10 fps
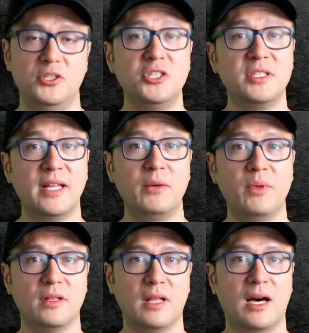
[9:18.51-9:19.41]
Just like
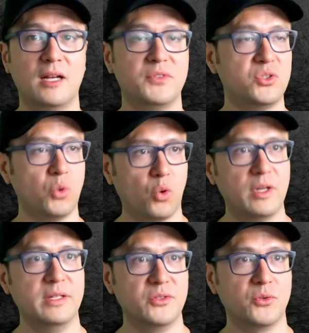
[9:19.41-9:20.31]
with a lot of
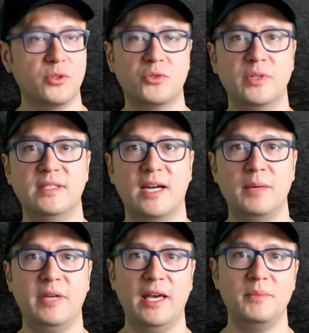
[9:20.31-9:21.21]
sword and sorcery
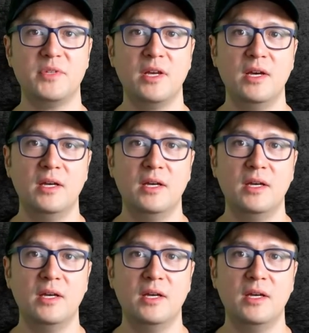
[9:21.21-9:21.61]
type games,